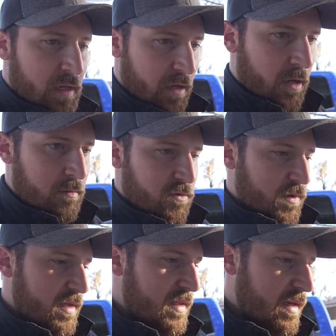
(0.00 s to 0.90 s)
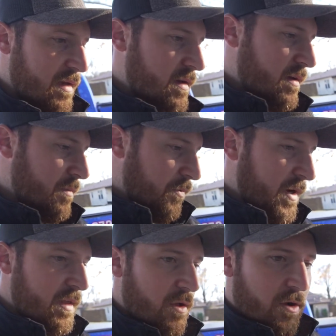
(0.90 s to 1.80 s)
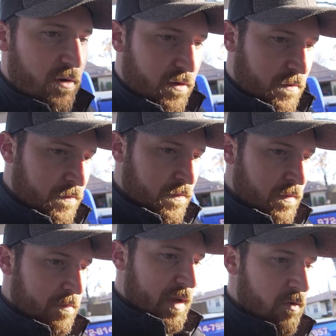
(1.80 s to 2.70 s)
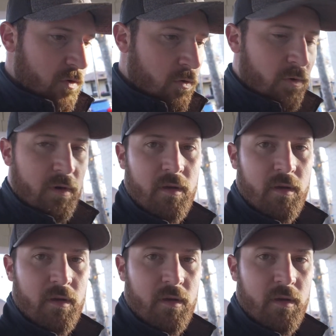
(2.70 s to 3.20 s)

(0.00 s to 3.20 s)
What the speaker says: It comes with a pretty long power cord